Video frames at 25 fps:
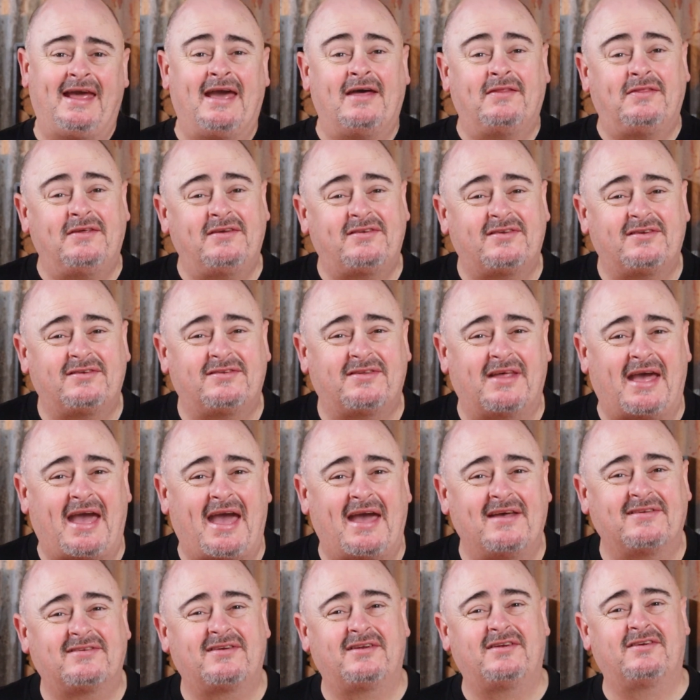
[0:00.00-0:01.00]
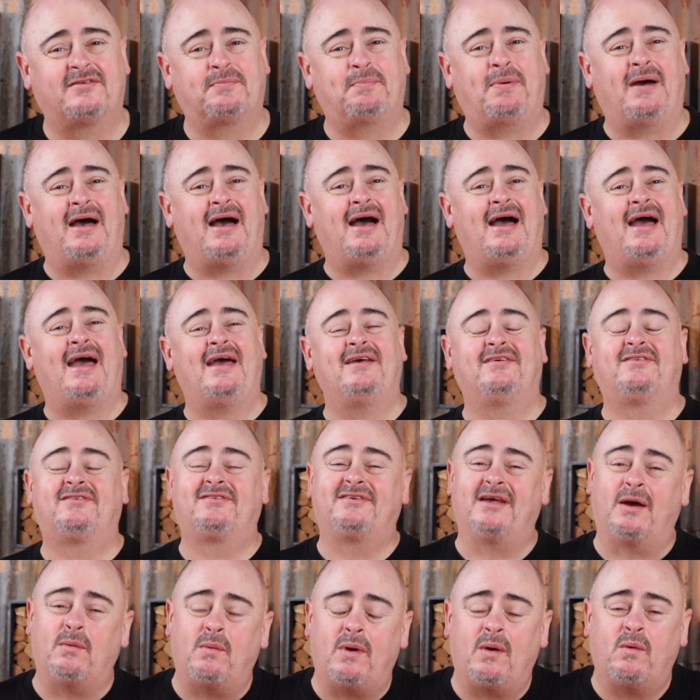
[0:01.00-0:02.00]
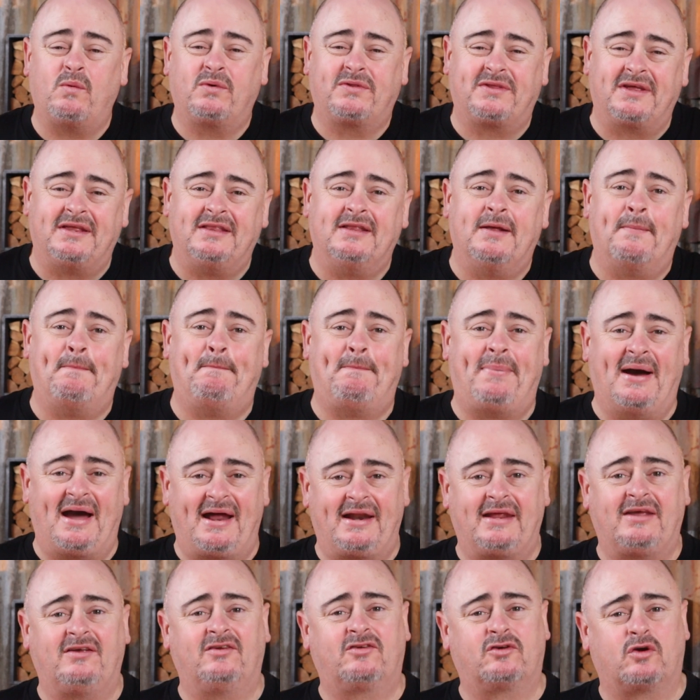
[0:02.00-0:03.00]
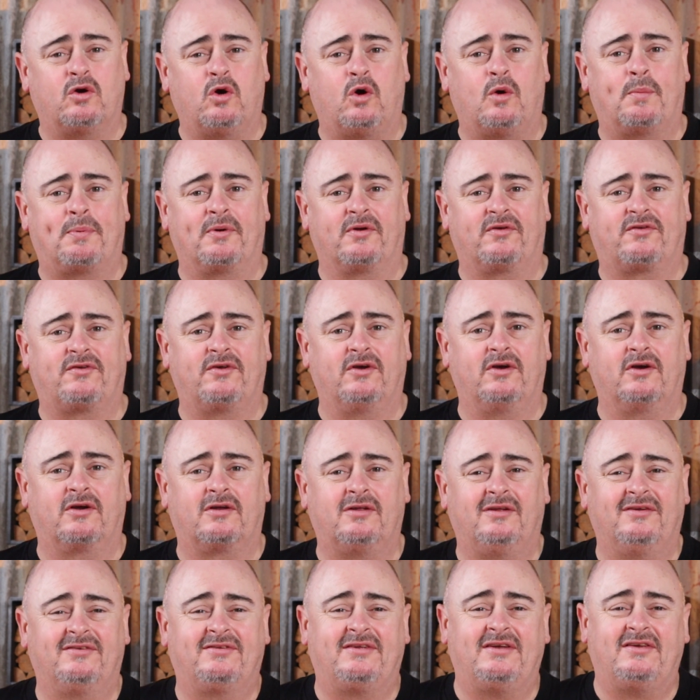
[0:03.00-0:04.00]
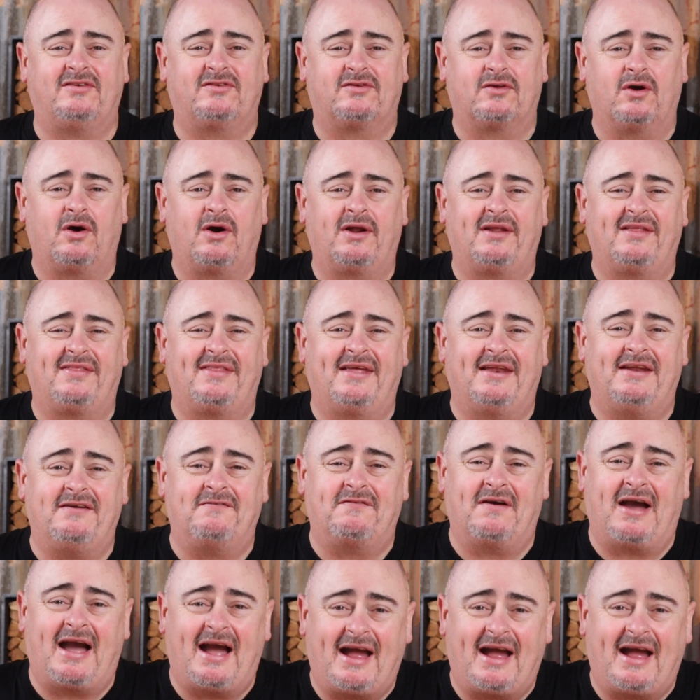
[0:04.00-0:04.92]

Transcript: Now, this is the hazardous part. As someone within the Bunnings corporate circle has decided that if